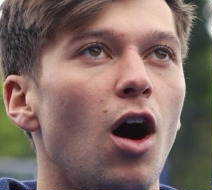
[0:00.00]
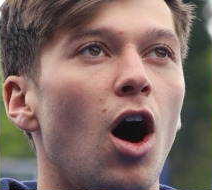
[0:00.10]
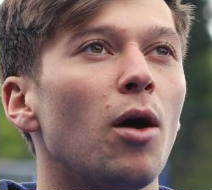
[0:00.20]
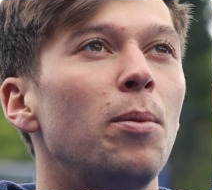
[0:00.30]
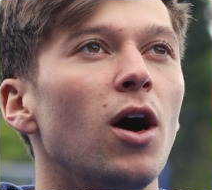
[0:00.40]

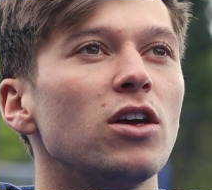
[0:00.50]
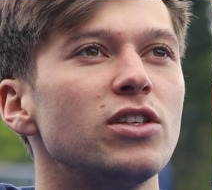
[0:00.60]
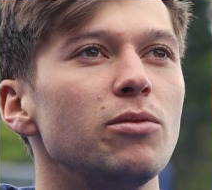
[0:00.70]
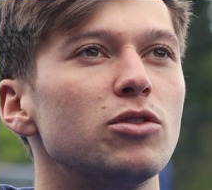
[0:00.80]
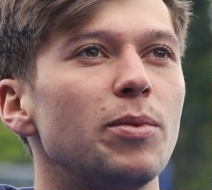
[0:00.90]
I
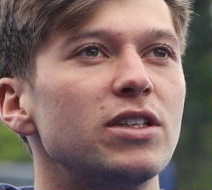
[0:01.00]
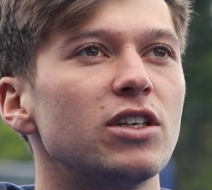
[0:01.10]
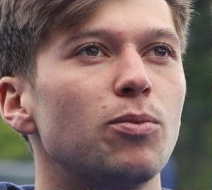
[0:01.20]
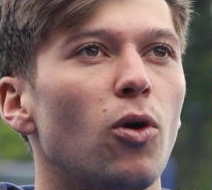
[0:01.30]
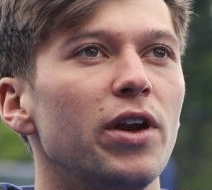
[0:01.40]
personally was a bit
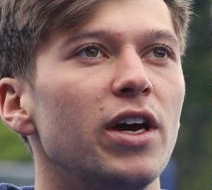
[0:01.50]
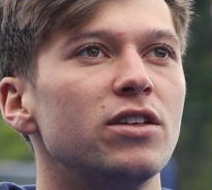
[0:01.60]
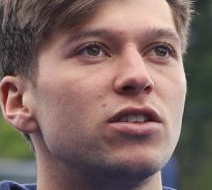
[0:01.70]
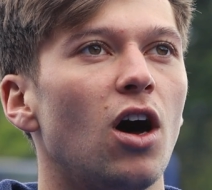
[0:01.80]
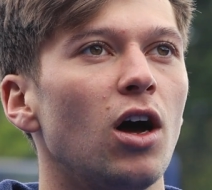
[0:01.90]

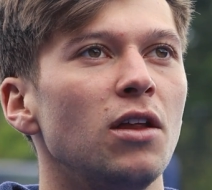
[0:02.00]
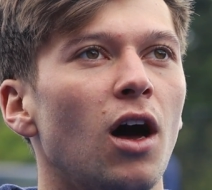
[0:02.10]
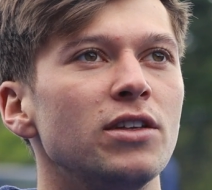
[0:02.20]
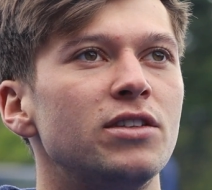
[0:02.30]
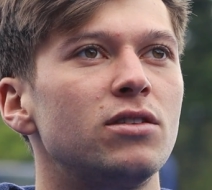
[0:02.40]
disappointed.
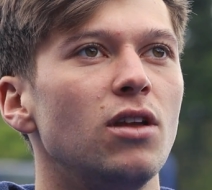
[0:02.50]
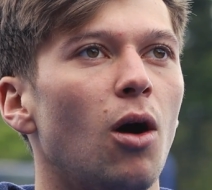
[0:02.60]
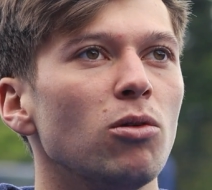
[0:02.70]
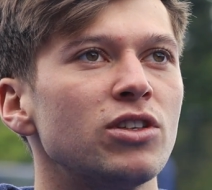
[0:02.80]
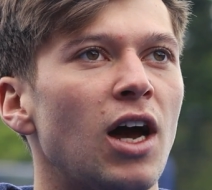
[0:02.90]
I
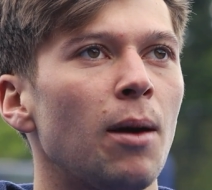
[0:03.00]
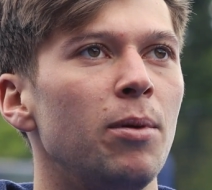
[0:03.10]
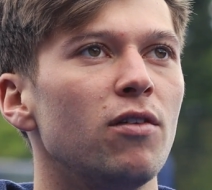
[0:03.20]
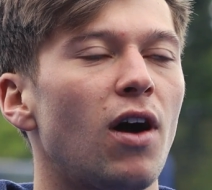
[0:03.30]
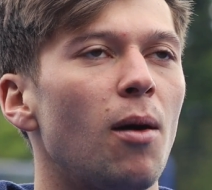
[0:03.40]
wasn't
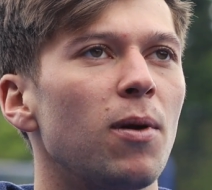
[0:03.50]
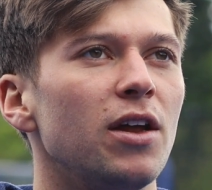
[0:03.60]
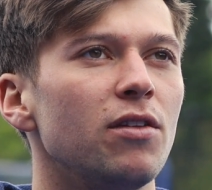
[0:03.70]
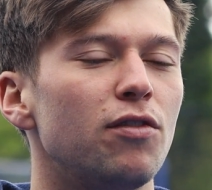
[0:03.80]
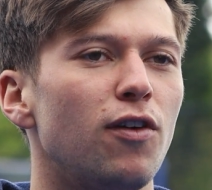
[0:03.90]
happy with how I
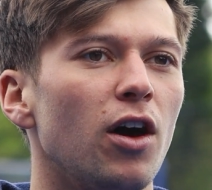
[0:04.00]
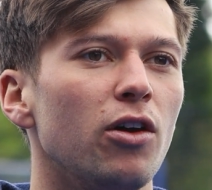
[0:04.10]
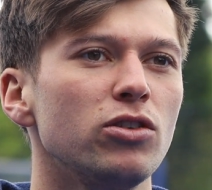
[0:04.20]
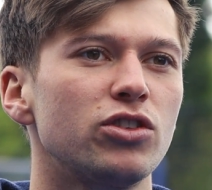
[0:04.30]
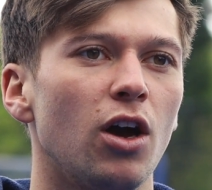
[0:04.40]
played in the
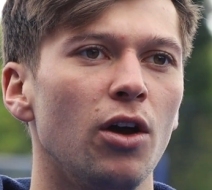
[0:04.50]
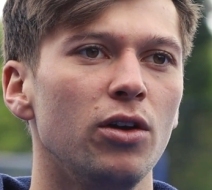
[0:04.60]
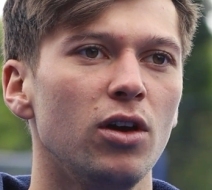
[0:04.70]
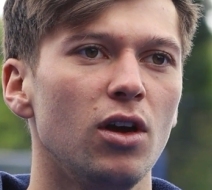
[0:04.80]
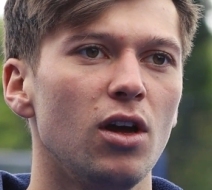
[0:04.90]
final,
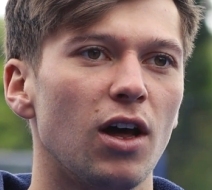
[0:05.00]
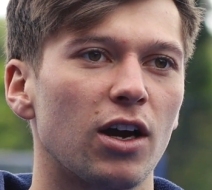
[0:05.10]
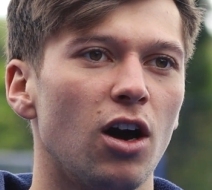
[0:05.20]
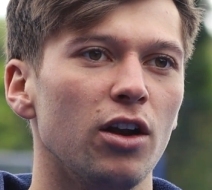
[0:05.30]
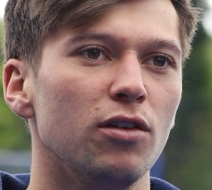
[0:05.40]
so
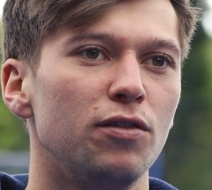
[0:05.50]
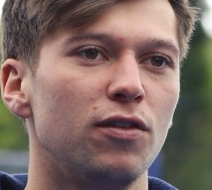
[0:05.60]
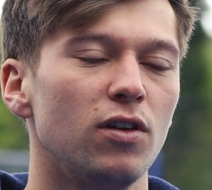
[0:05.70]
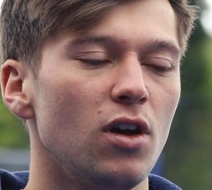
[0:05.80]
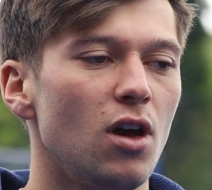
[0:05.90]
I kind
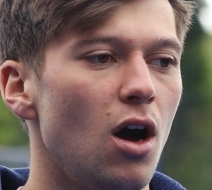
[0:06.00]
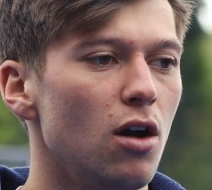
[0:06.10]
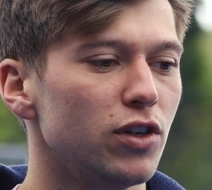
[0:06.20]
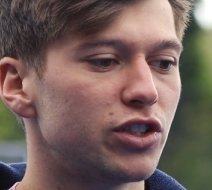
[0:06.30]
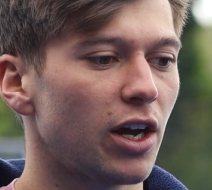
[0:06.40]
of
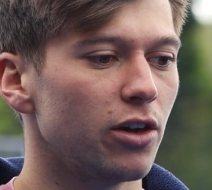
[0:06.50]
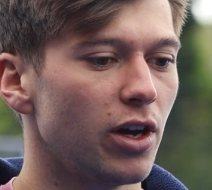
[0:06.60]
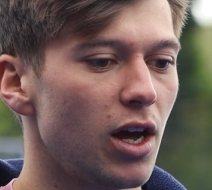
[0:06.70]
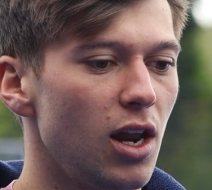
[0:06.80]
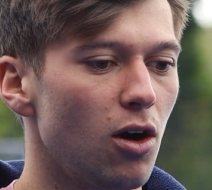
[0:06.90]

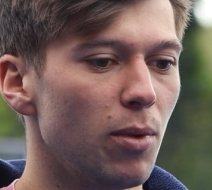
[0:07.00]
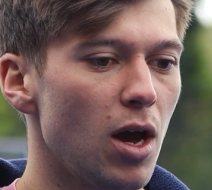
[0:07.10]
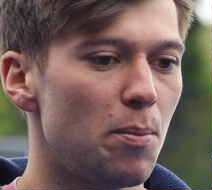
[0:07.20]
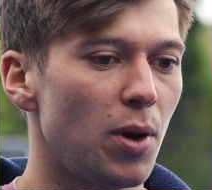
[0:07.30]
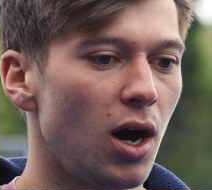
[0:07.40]
overshadowed it a little
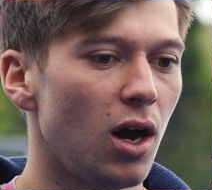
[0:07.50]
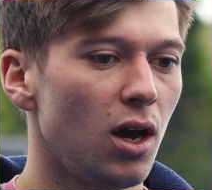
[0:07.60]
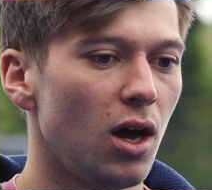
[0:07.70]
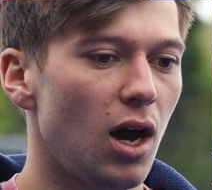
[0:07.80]
bit, but